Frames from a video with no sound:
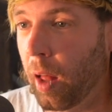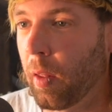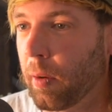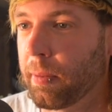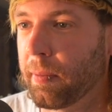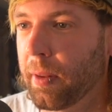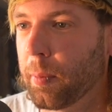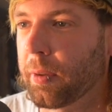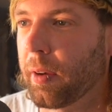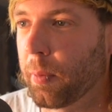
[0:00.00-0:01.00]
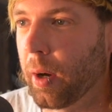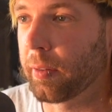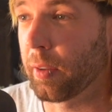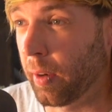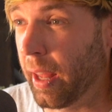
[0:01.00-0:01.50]
a lot of the films I've
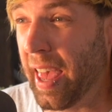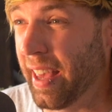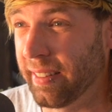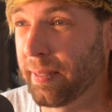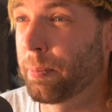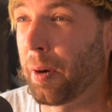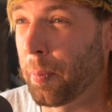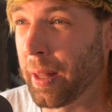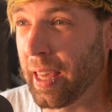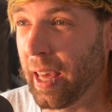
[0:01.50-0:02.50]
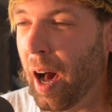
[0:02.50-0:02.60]
worked on is probably